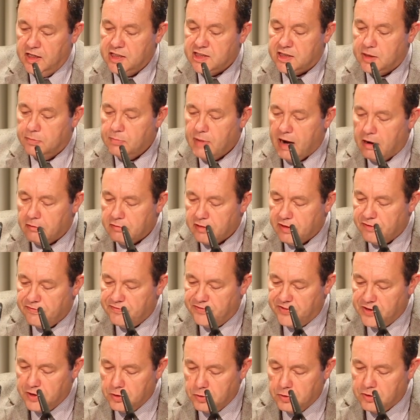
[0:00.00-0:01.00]
to mouth a
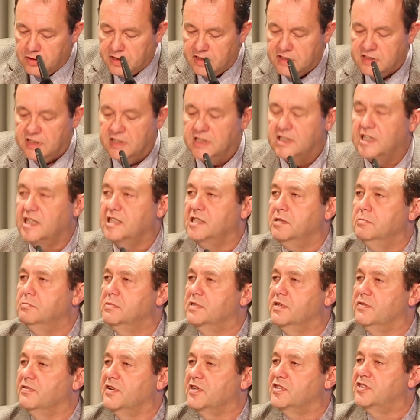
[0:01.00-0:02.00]
few
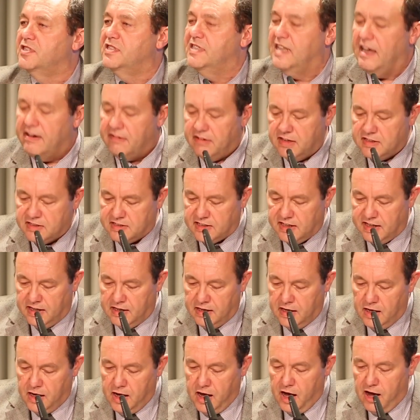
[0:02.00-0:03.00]
criticisms of austerity,